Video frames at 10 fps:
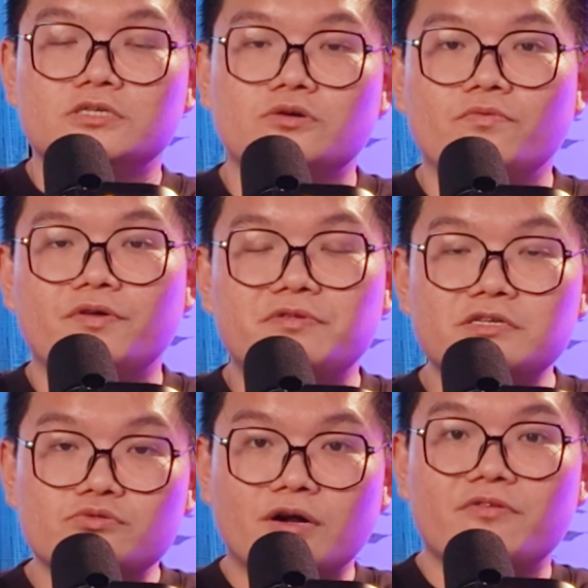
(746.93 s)
So with
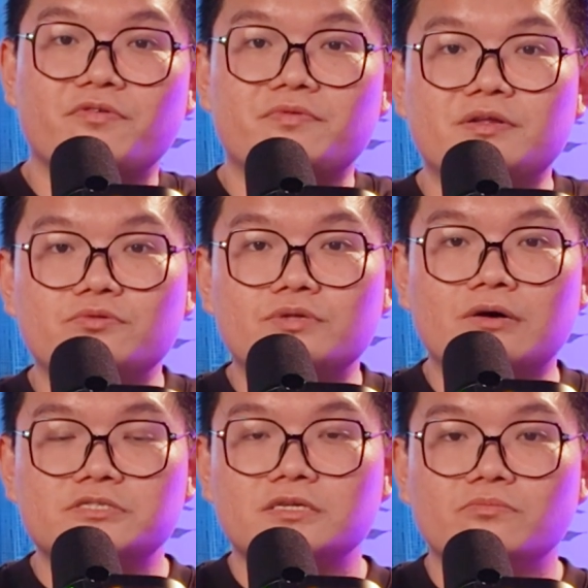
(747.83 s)
this 252,000,